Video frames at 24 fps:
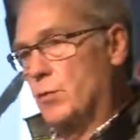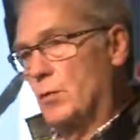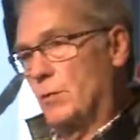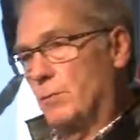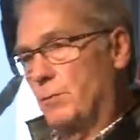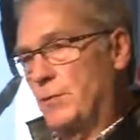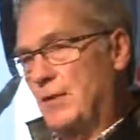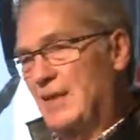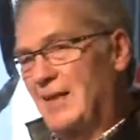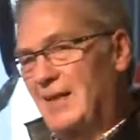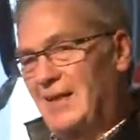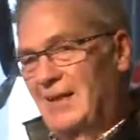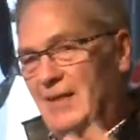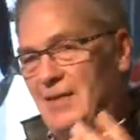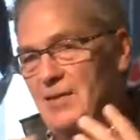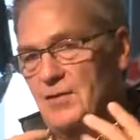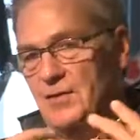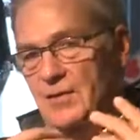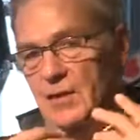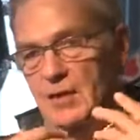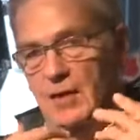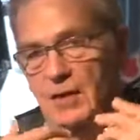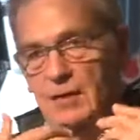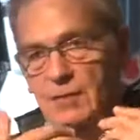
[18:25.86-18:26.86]
what began
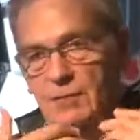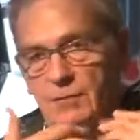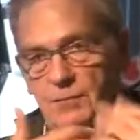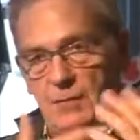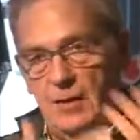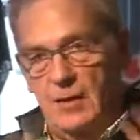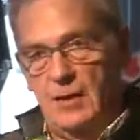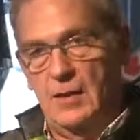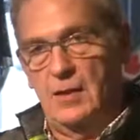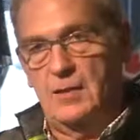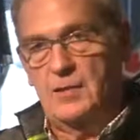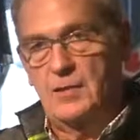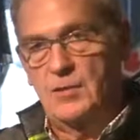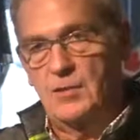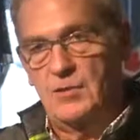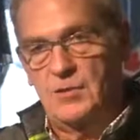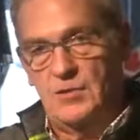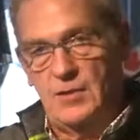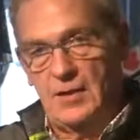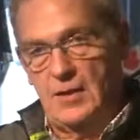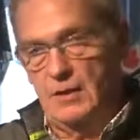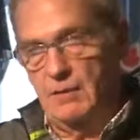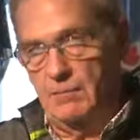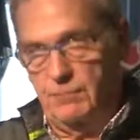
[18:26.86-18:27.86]
as a kind of
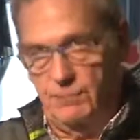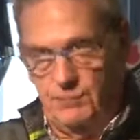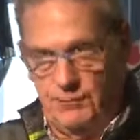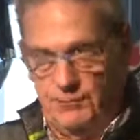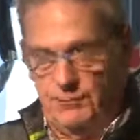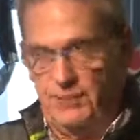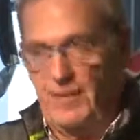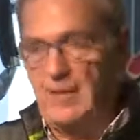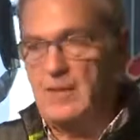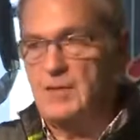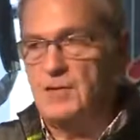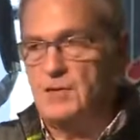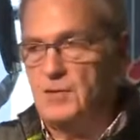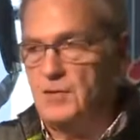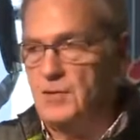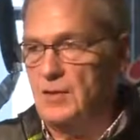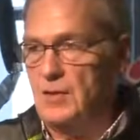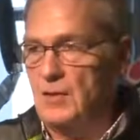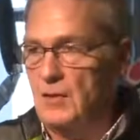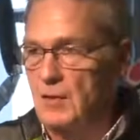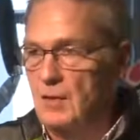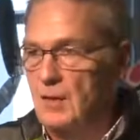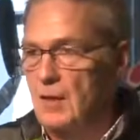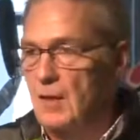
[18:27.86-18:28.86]
artist's kind of
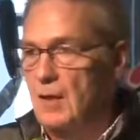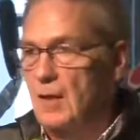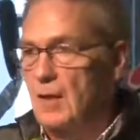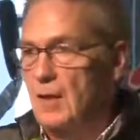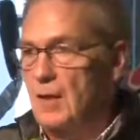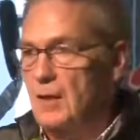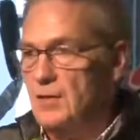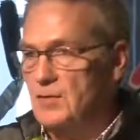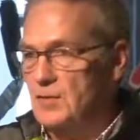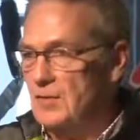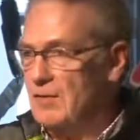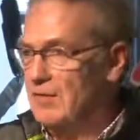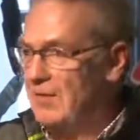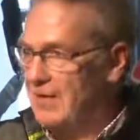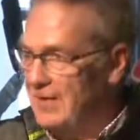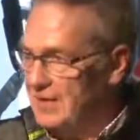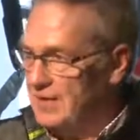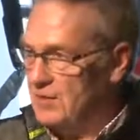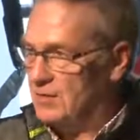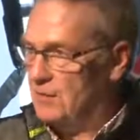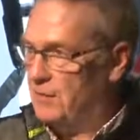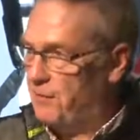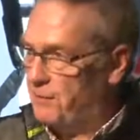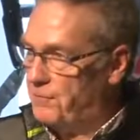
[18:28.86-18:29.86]
fantasy has in
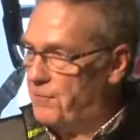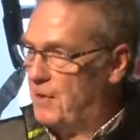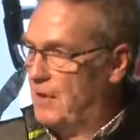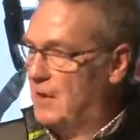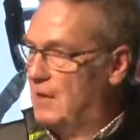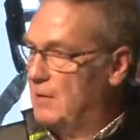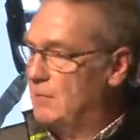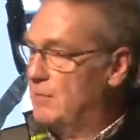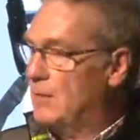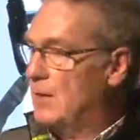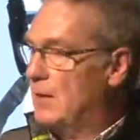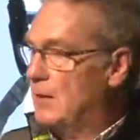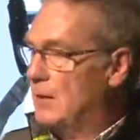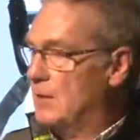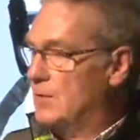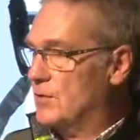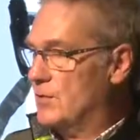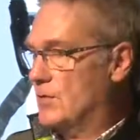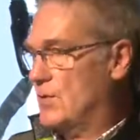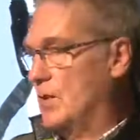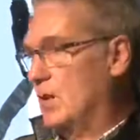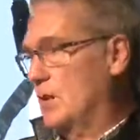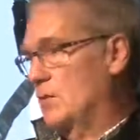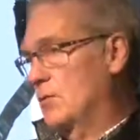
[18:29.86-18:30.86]
less than five years
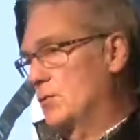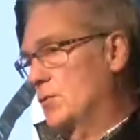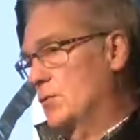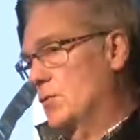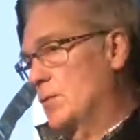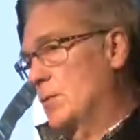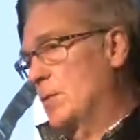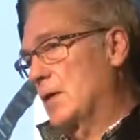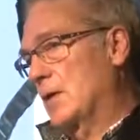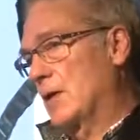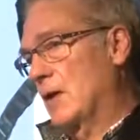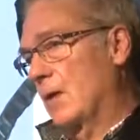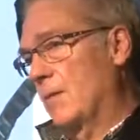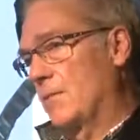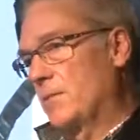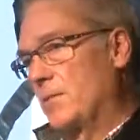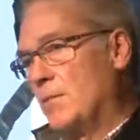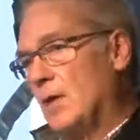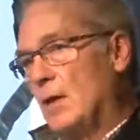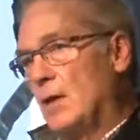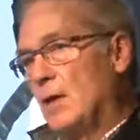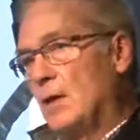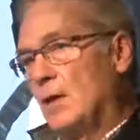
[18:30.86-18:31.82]
started to become